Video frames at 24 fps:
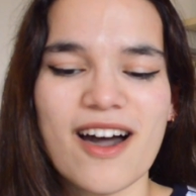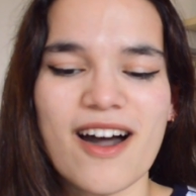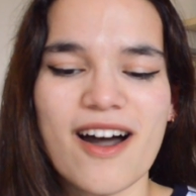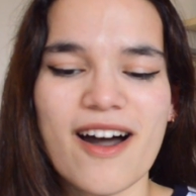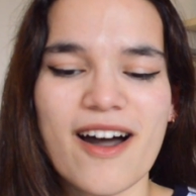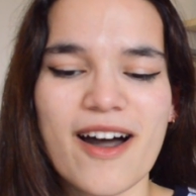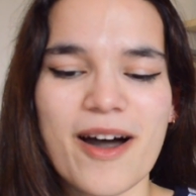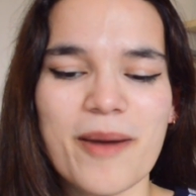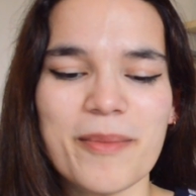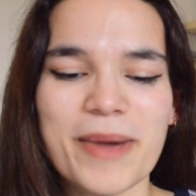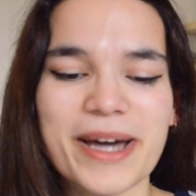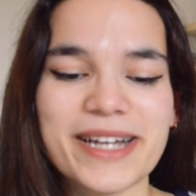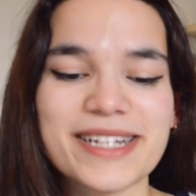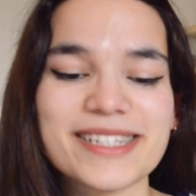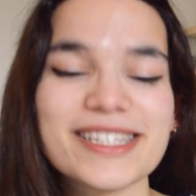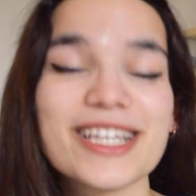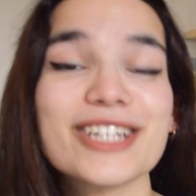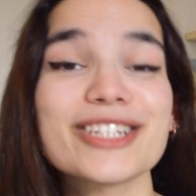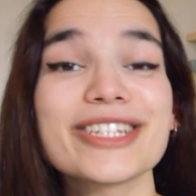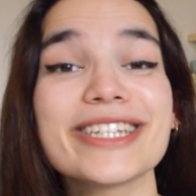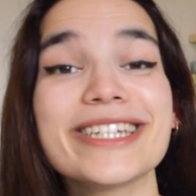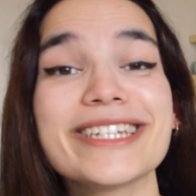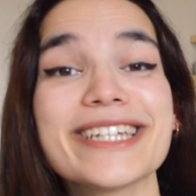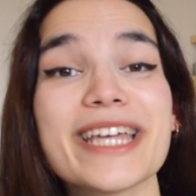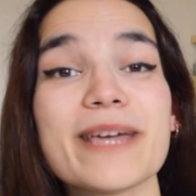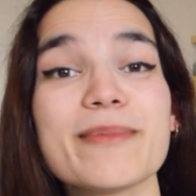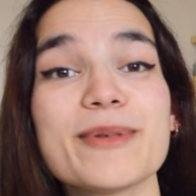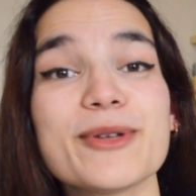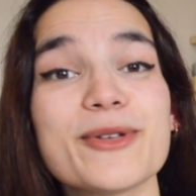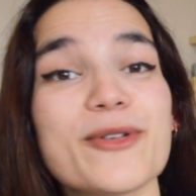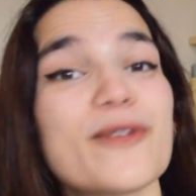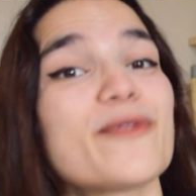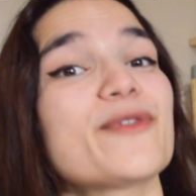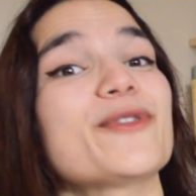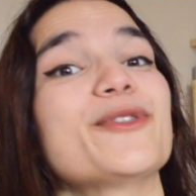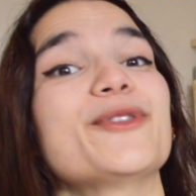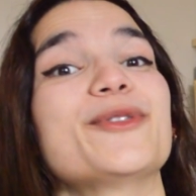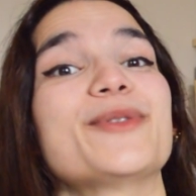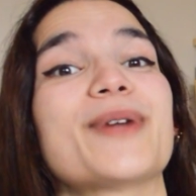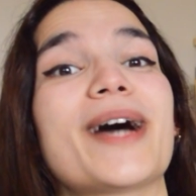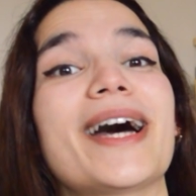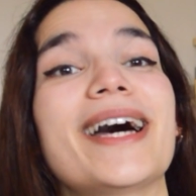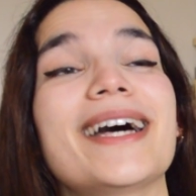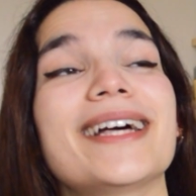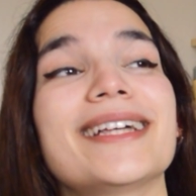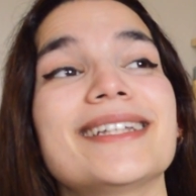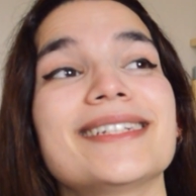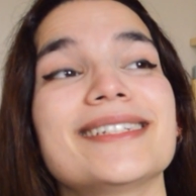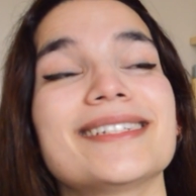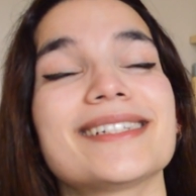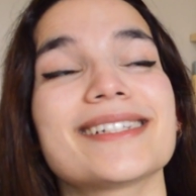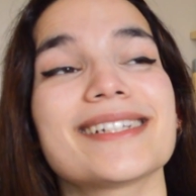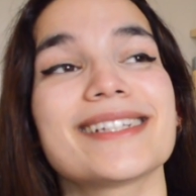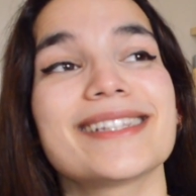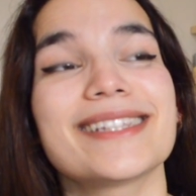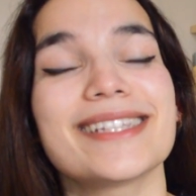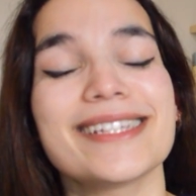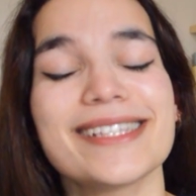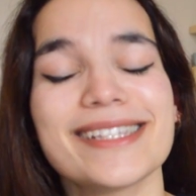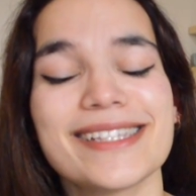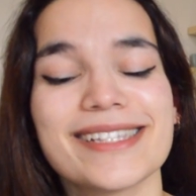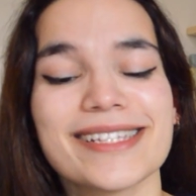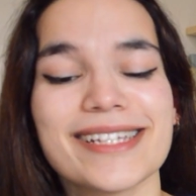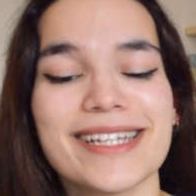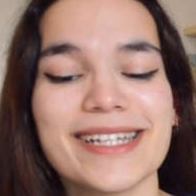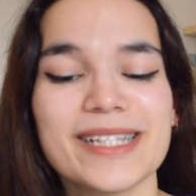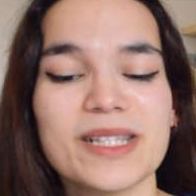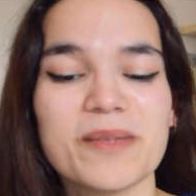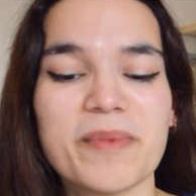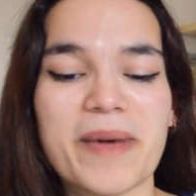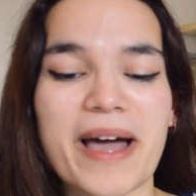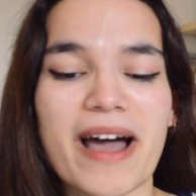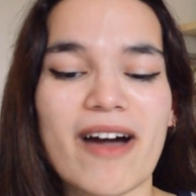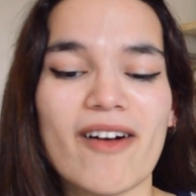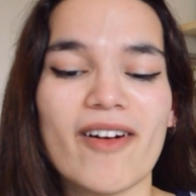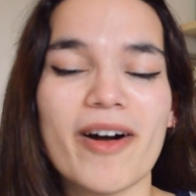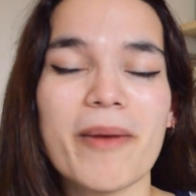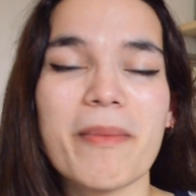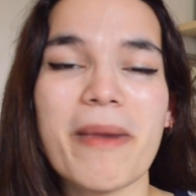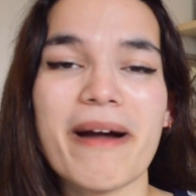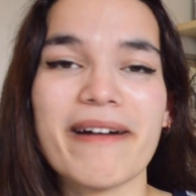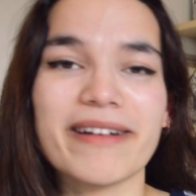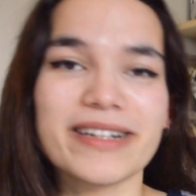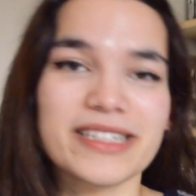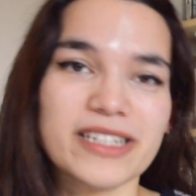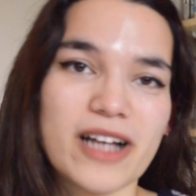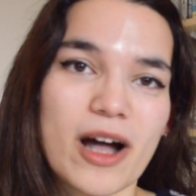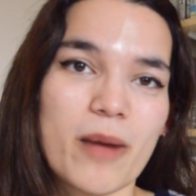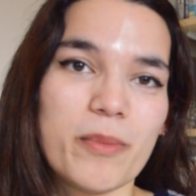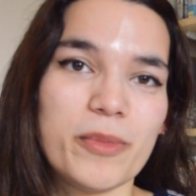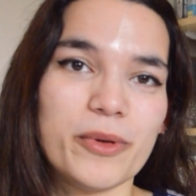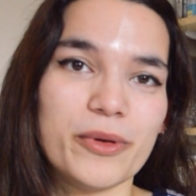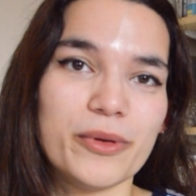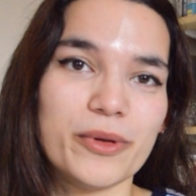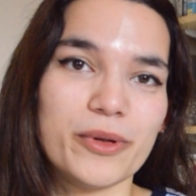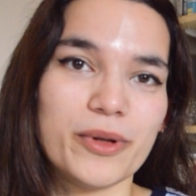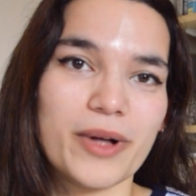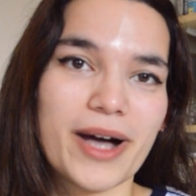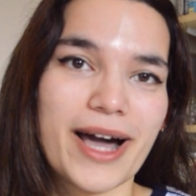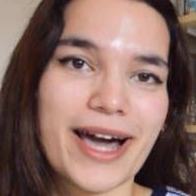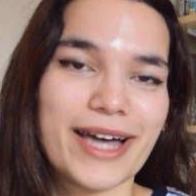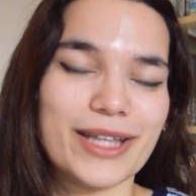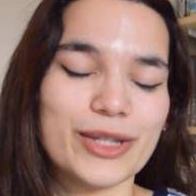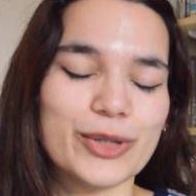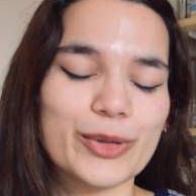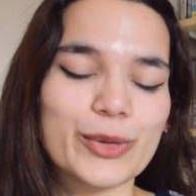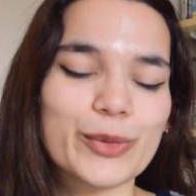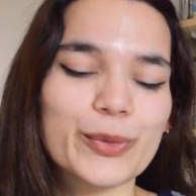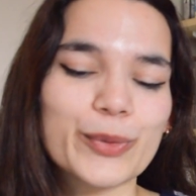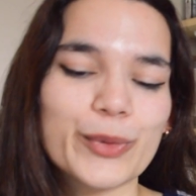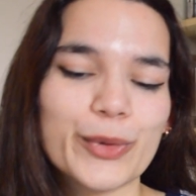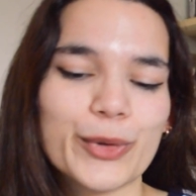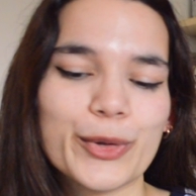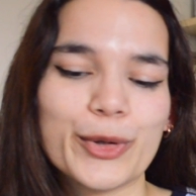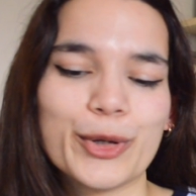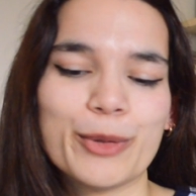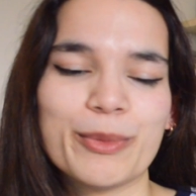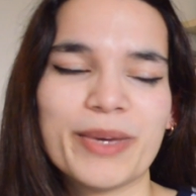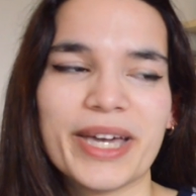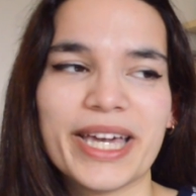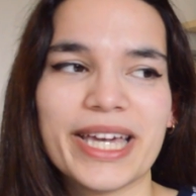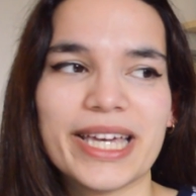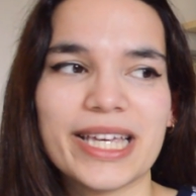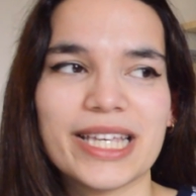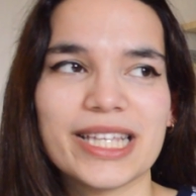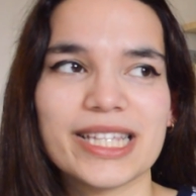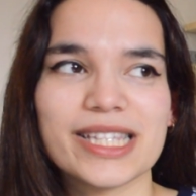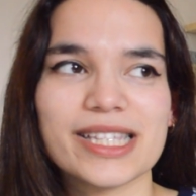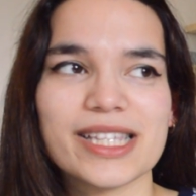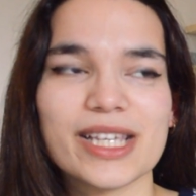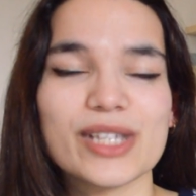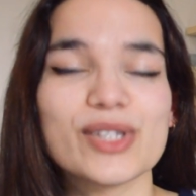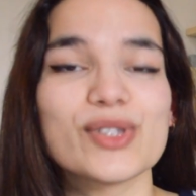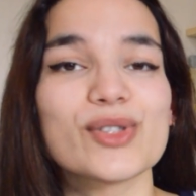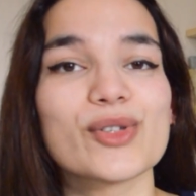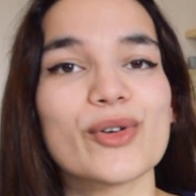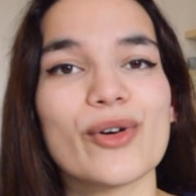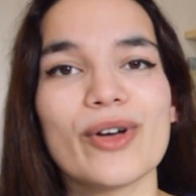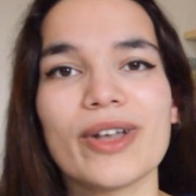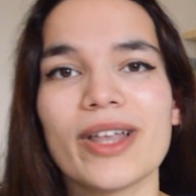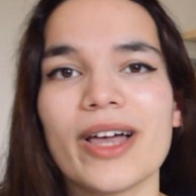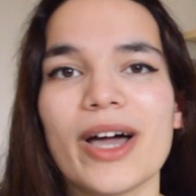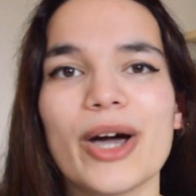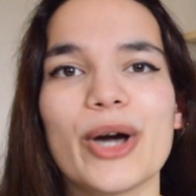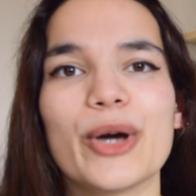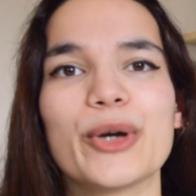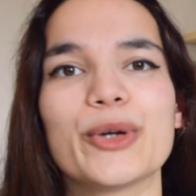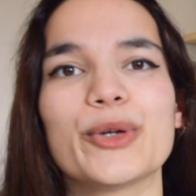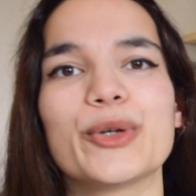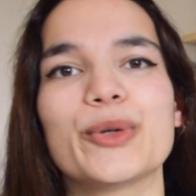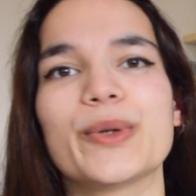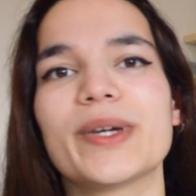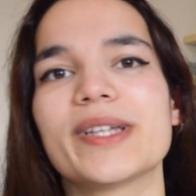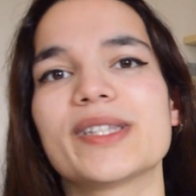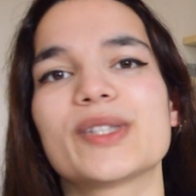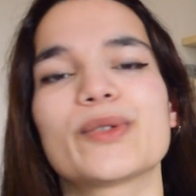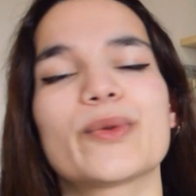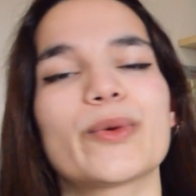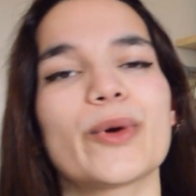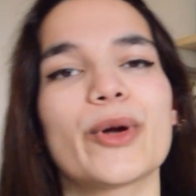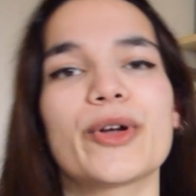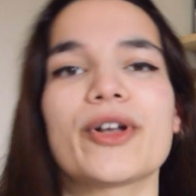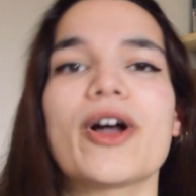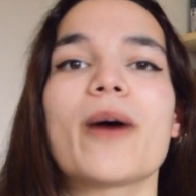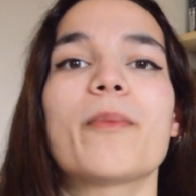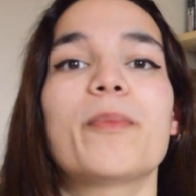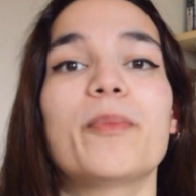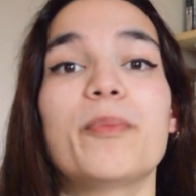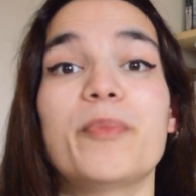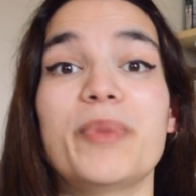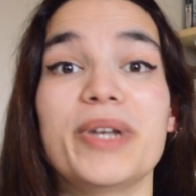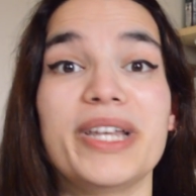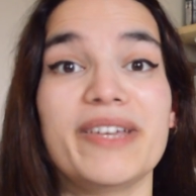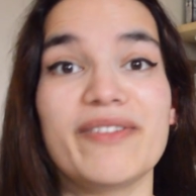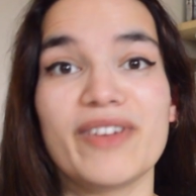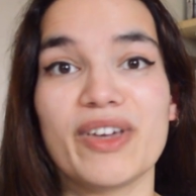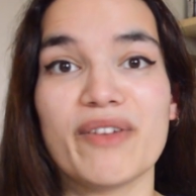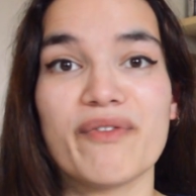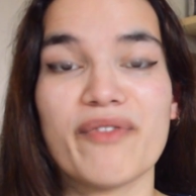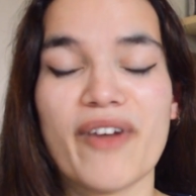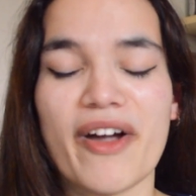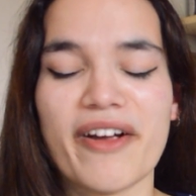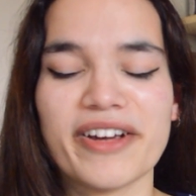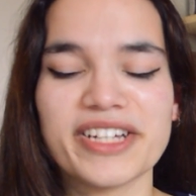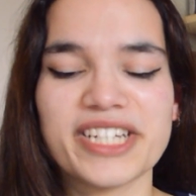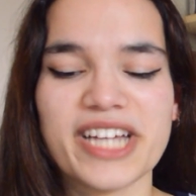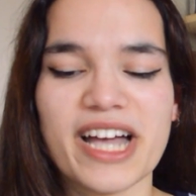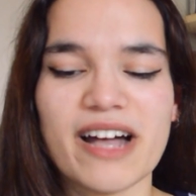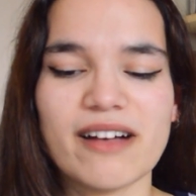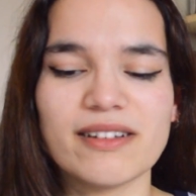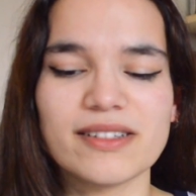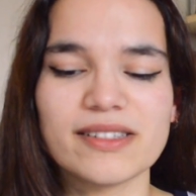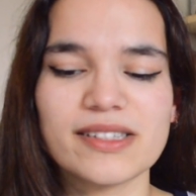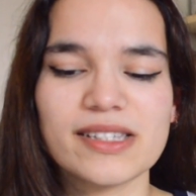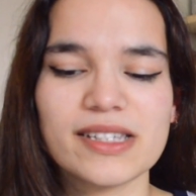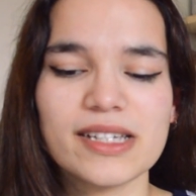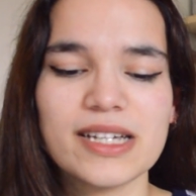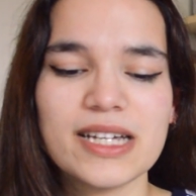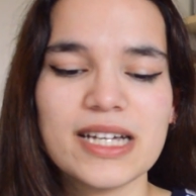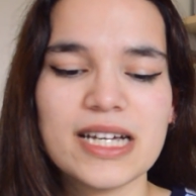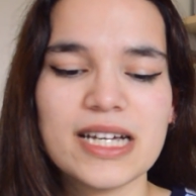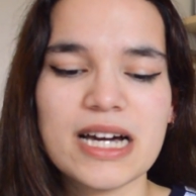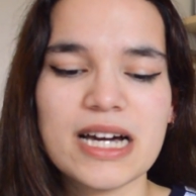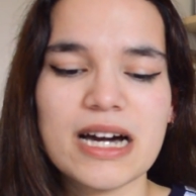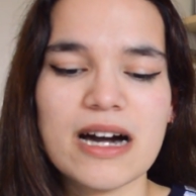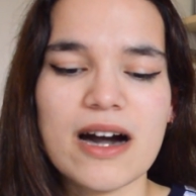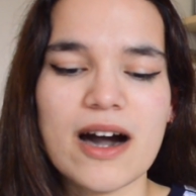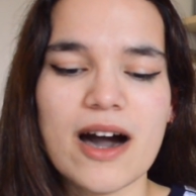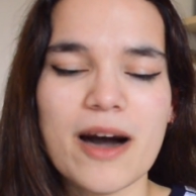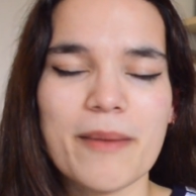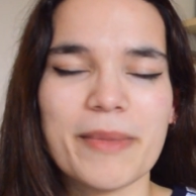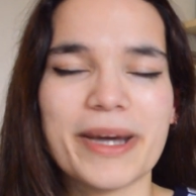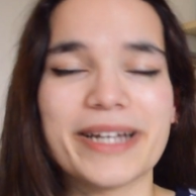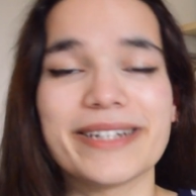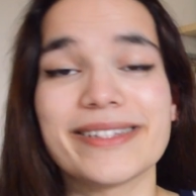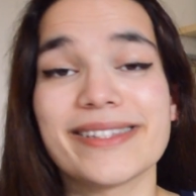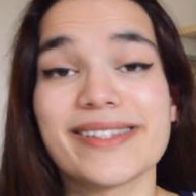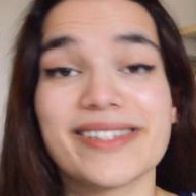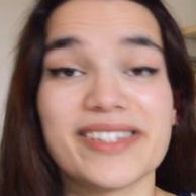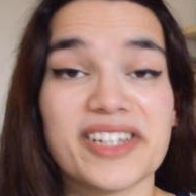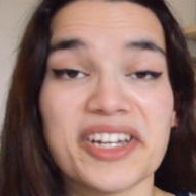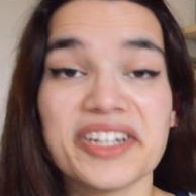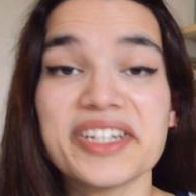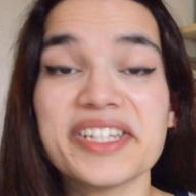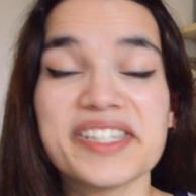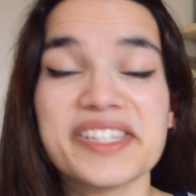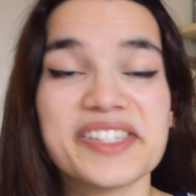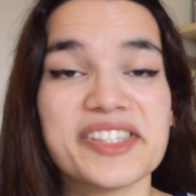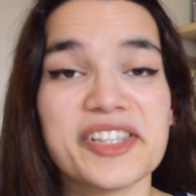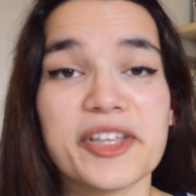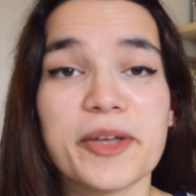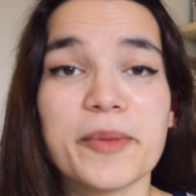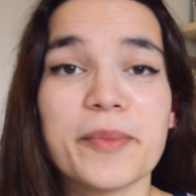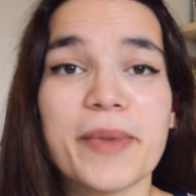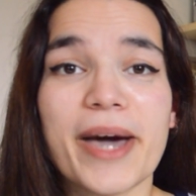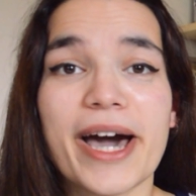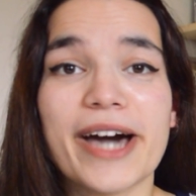And it's actually a debut novel. And this is about a married couple, and the groom is a scholar who has grown up believing in fairy tales and studies them.